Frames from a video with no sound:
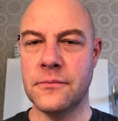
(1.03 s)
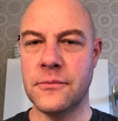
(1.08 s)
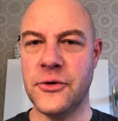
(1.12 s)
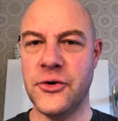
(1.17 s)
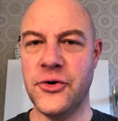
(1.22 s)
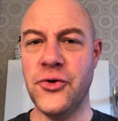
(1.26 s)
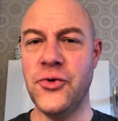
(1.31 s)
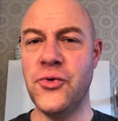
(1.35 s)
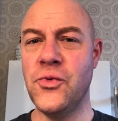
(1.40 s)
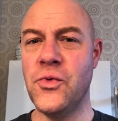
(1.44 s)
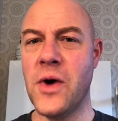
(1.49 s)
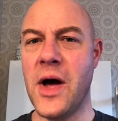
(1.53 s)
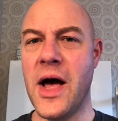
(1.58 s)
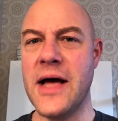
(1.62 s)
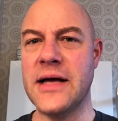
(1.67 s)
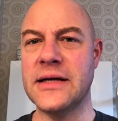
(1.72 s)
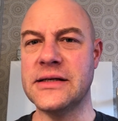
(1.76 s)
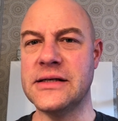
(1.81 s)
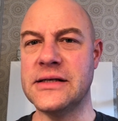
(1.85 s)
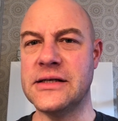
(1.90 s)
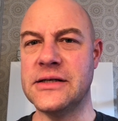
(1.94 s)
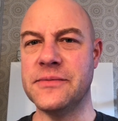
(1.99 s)
Do
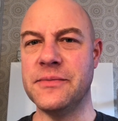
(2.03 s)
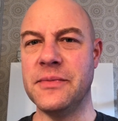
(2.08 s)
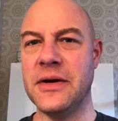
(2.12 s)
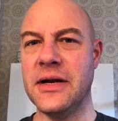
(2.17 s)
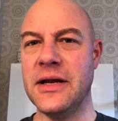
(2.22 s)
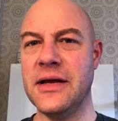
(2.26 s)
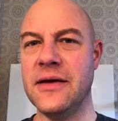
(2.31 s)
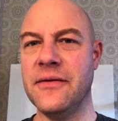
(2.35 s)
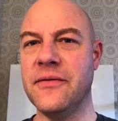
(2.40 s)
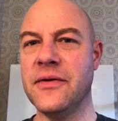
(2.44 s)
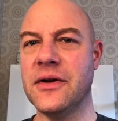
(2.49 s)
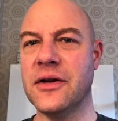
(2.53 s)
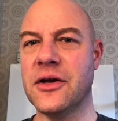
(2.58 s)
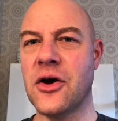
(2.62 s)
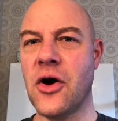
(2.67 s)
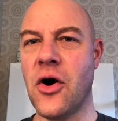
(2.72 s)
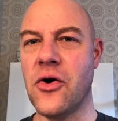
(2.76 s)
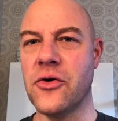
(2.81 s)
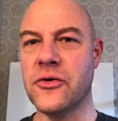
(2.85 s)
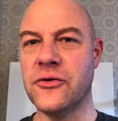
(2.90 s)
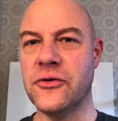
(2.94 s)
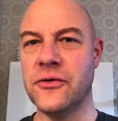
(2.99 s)
ants believe in
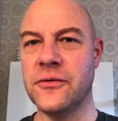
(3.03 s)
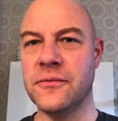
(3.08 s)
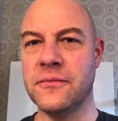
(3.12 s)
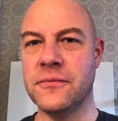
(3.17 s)
God?